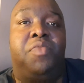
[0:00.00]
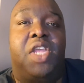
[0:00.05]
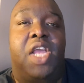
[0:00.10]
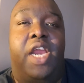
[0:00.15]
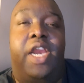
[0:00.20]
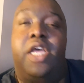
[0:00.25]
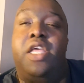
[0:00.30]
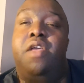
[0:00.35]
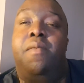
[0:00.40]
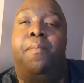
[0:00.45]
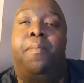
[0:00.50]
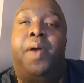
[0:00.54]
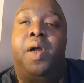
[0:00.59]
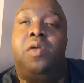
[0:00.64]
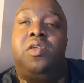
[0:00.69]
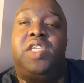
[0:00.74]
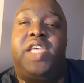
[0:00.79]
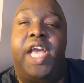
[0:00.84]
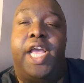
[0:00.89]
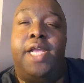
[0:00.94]
And I think
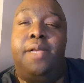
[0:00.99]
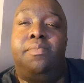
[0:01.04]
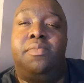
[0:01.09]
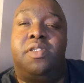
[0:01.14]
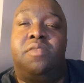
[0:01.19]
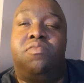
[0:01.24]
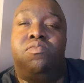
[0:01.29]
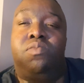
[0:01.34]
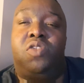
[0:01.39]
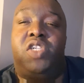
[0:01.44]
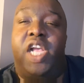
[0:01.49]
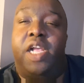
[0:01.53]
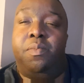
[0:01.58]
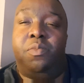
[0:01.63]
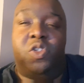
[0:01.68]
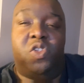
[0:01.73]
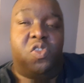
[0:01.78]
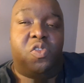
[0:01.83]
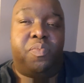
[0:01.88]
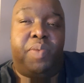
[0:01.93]
both games,
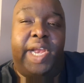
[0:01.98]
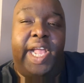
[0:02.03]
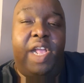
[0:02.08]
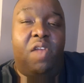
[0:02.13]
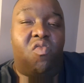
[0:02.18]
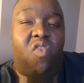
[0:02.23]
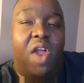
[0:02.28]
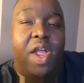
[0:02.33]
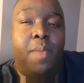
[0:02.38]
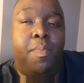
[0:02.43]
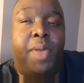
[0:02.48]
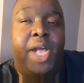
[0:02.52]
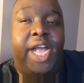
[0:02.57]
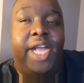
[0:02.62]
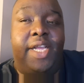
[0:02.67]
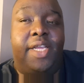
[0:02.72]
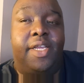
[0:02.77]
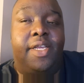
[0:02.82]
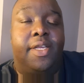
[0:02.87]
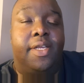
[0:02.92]
Chambers was playing right
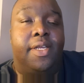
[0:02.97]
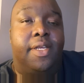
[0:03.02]
back.